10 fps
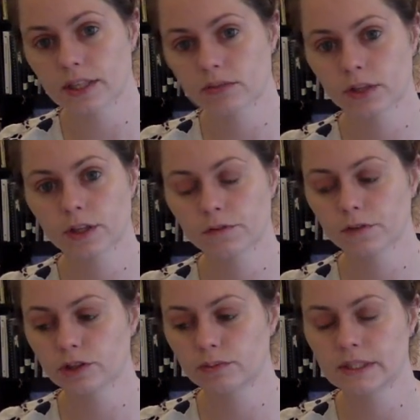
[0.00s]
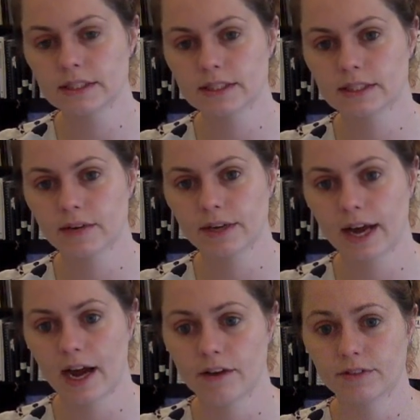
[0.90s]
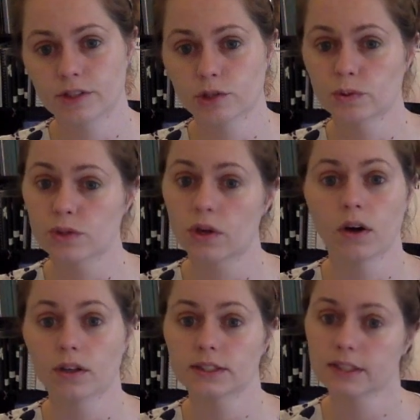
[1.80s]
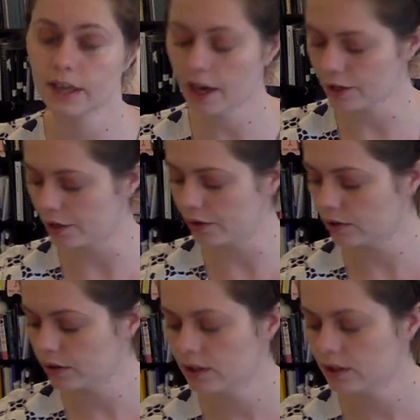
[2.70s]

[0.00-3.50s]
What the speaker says: It's one of the first pieces that we have that's almost all staccato.